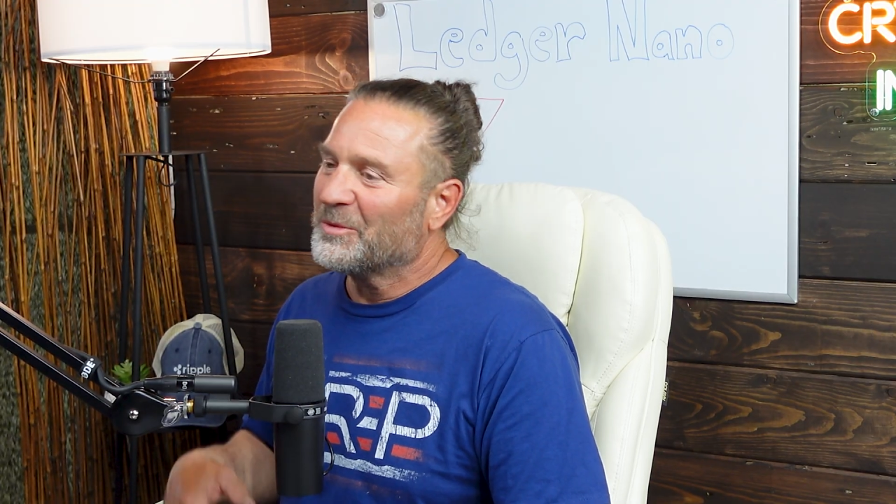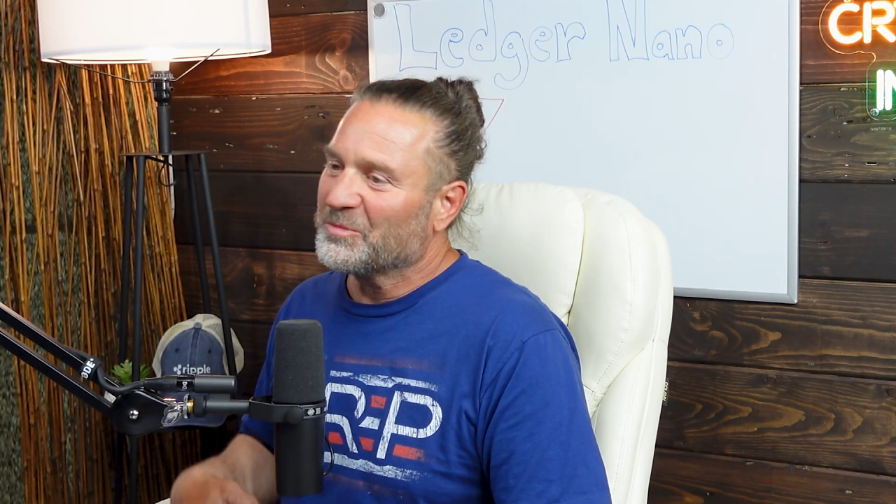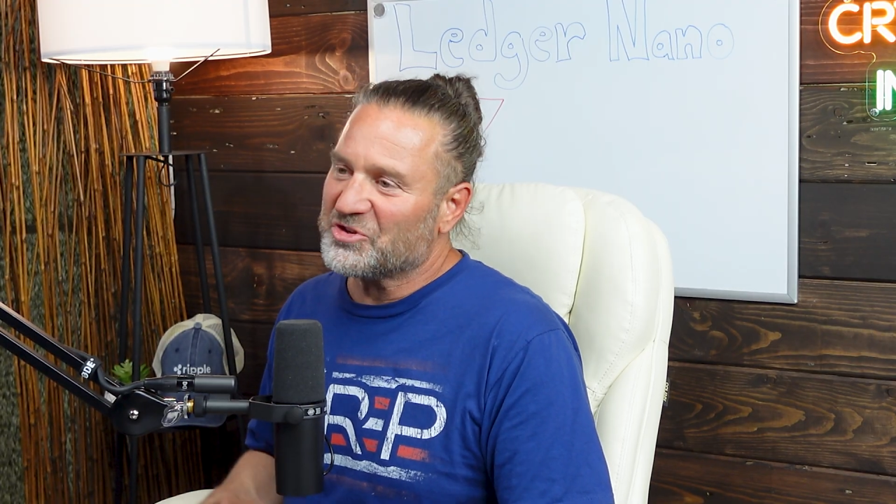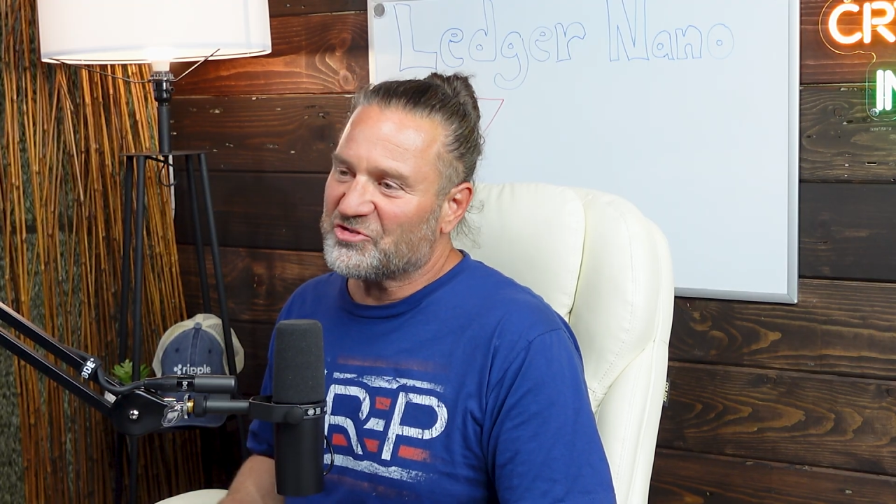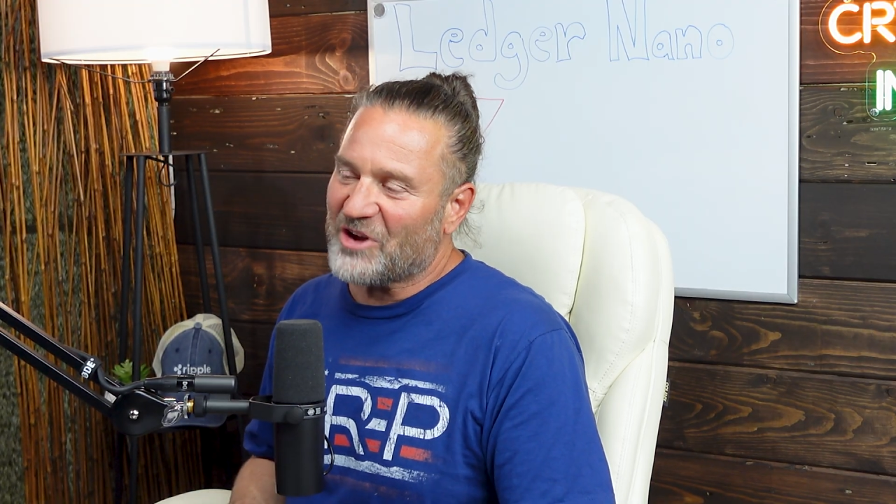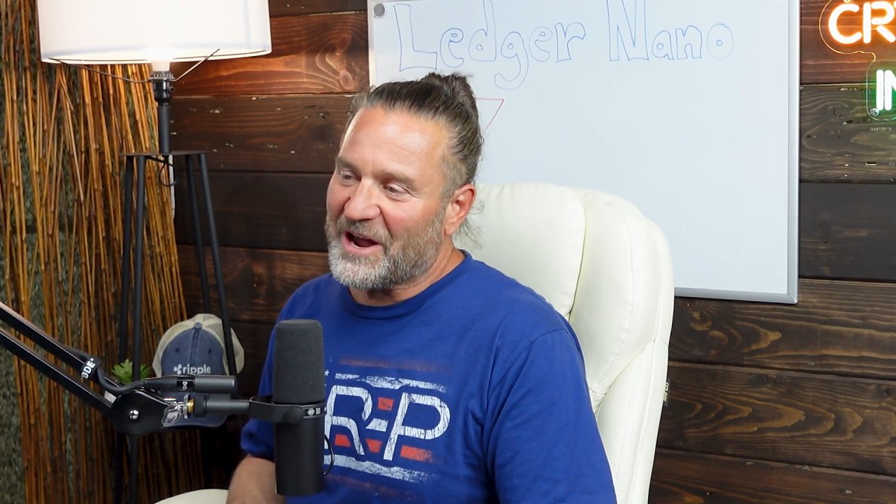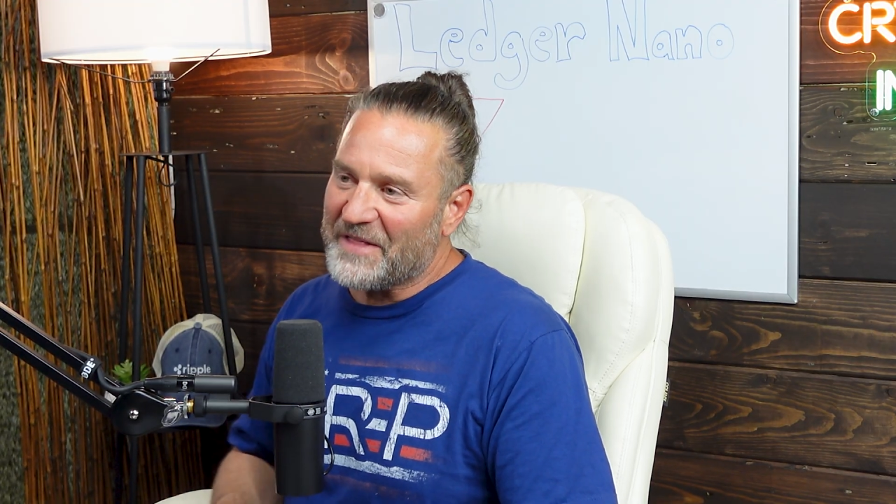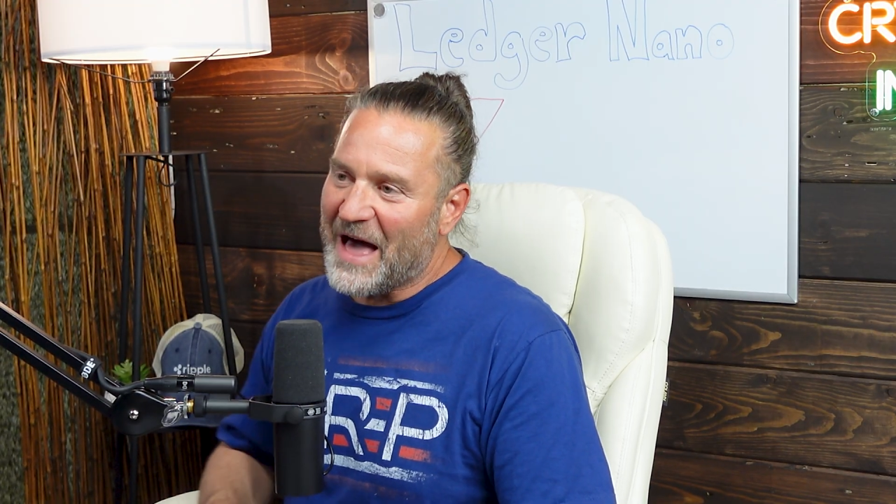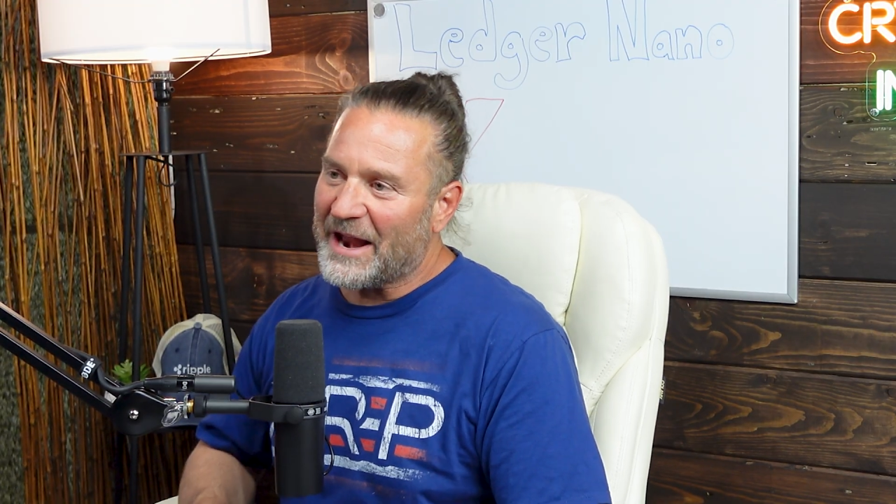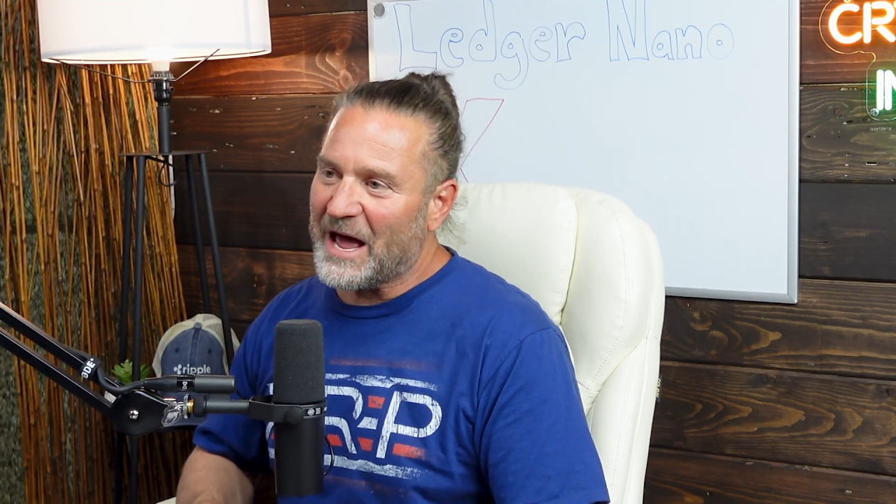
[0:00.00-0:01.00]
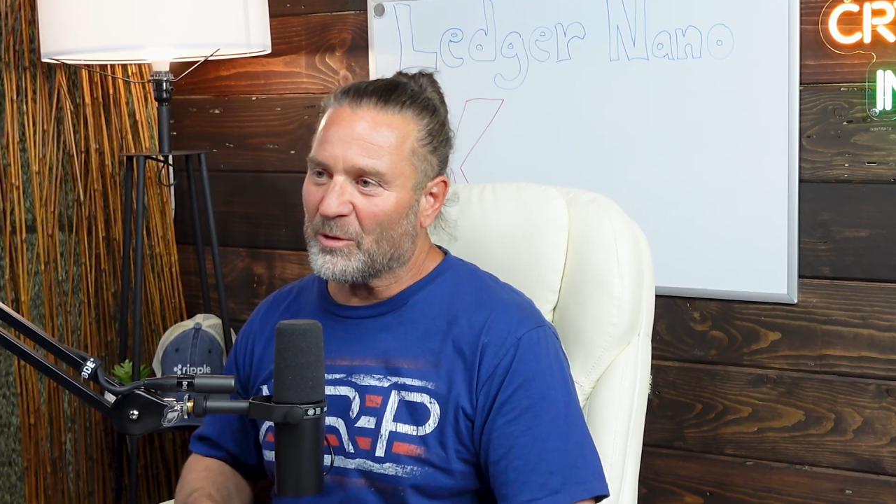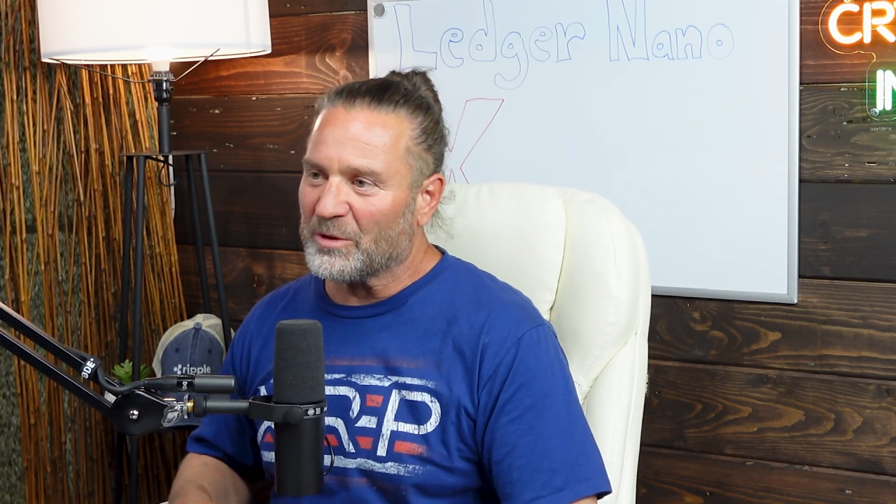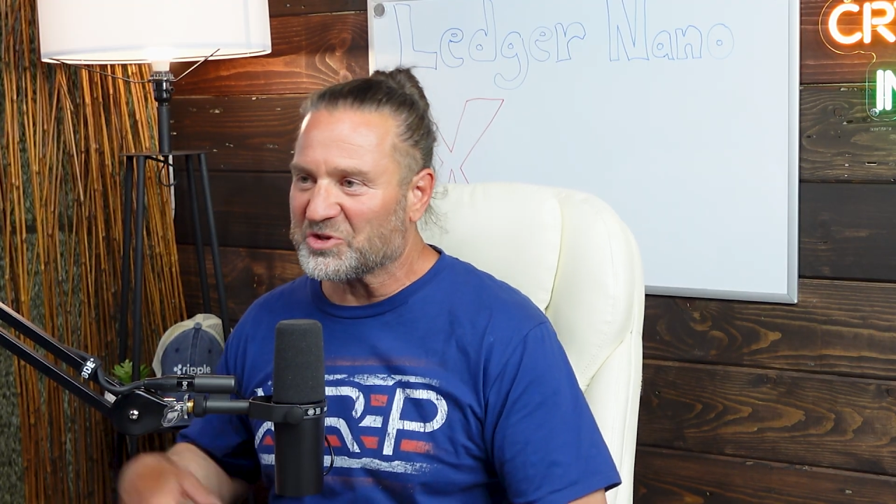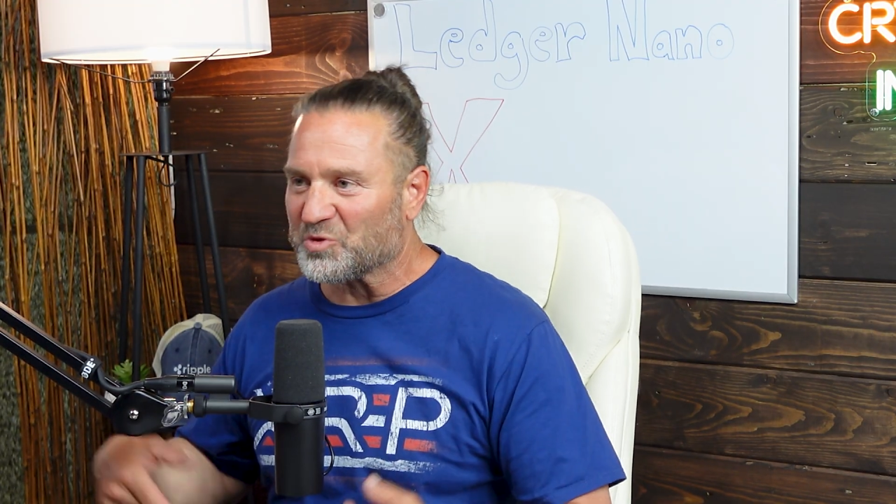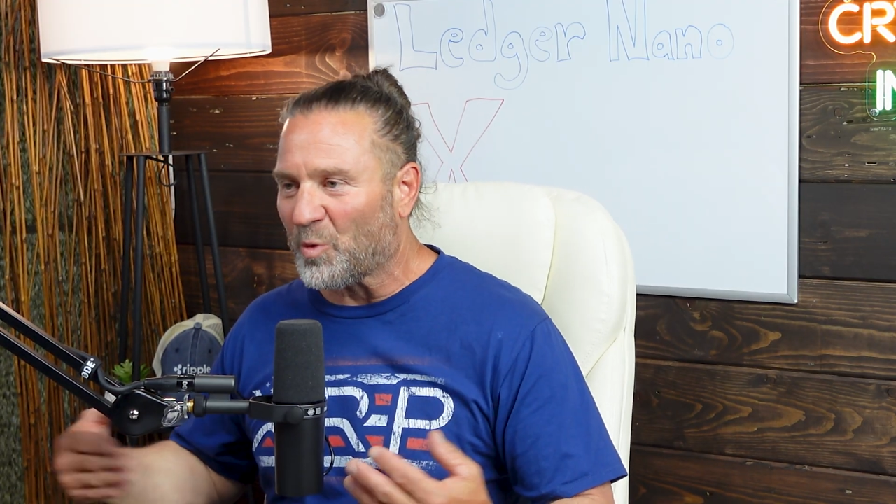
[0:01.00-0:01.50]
Please check that out as